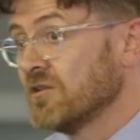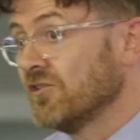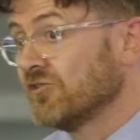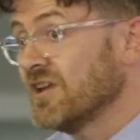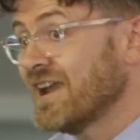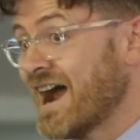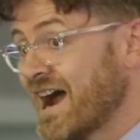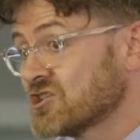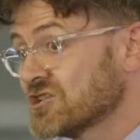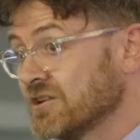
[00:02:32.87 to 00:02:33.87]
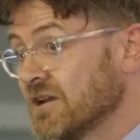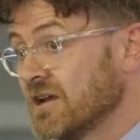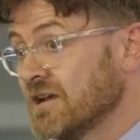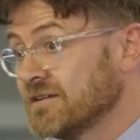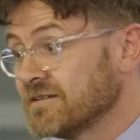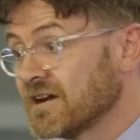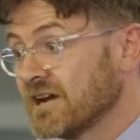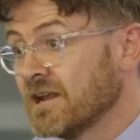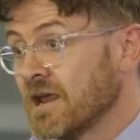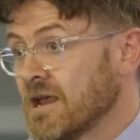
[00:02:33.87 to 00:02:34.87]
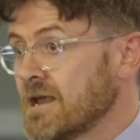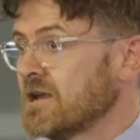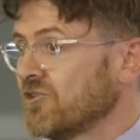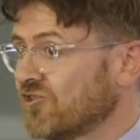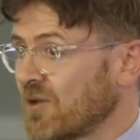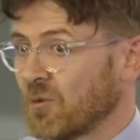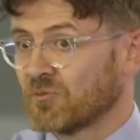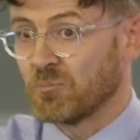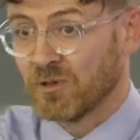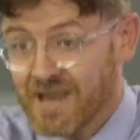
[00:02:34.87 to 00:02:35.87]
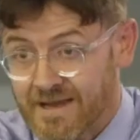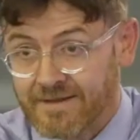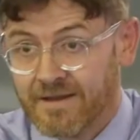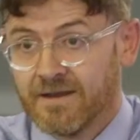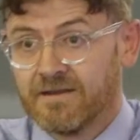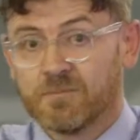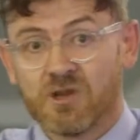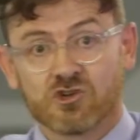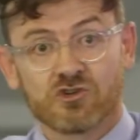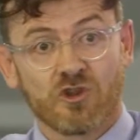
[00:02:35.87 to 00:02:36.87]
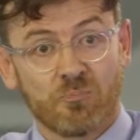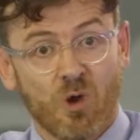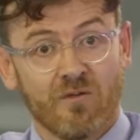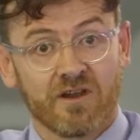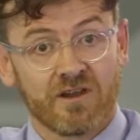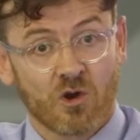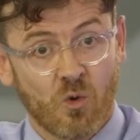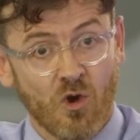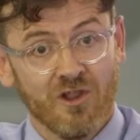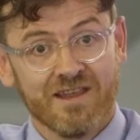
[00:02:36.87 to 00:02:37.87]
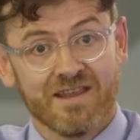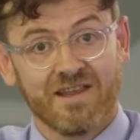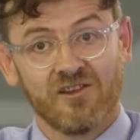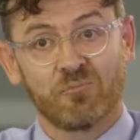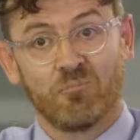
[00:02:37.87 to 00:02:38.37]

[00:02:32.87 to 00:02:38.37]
And there's certain action to try and step up the plate to make sure that poverty and inequality is